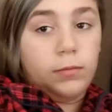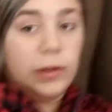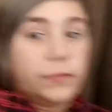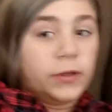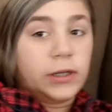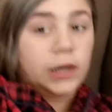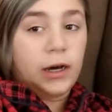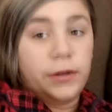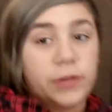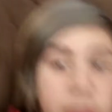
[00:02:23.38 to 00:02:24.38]
My friend
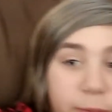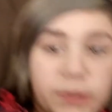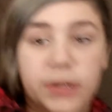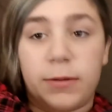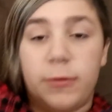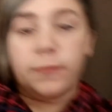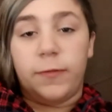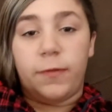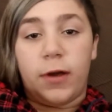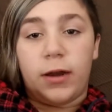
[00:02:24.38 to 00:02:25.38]
Connor's supposed to
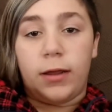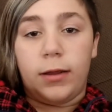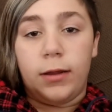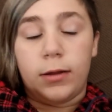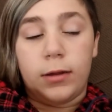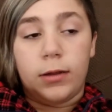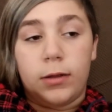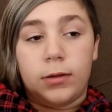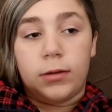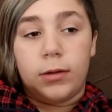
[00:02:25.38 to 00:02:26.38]
come
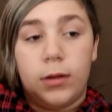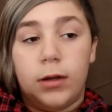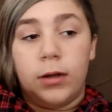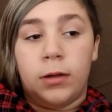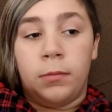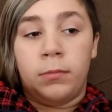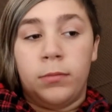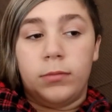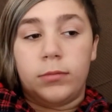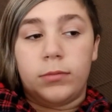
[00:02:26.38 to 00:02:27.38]
Um,
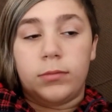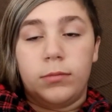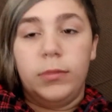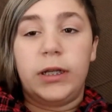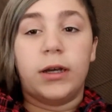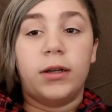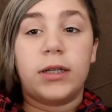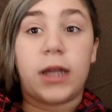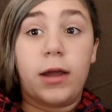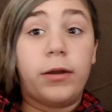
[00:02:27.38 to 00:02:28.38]

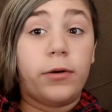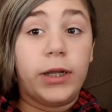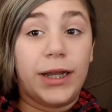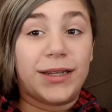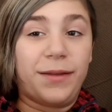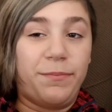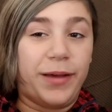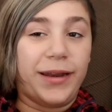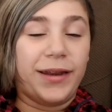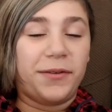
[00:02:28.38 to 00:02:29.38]
because I know he hasn't
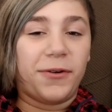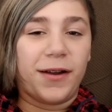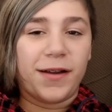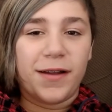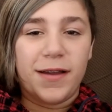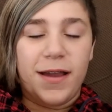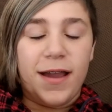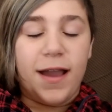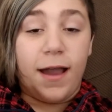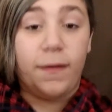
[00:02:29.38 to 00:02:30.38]
been anywhere.
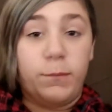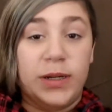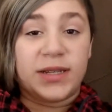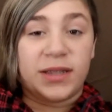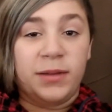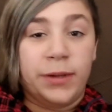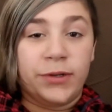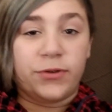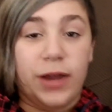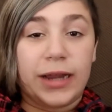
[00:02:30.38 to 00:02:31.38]
I've basically been
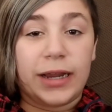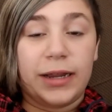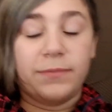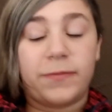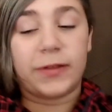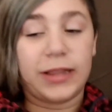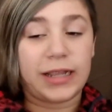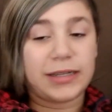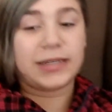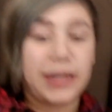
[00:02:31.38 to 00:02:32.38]
tracking him for the
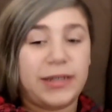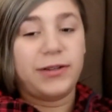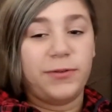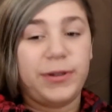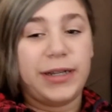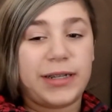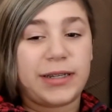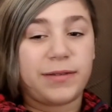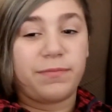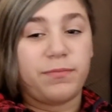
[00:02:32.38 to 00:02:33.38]
last like two
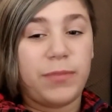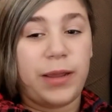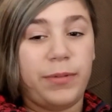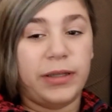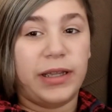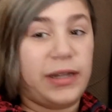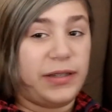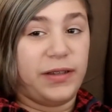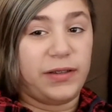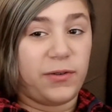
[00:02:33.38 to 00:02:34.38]
weeks, maybe like
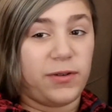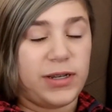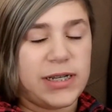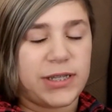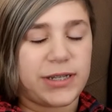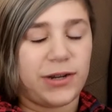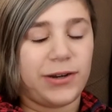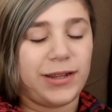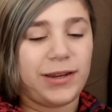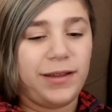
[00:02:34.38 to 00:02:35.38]
since quarantine
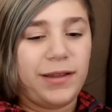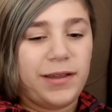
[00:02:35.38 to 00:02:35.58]
started,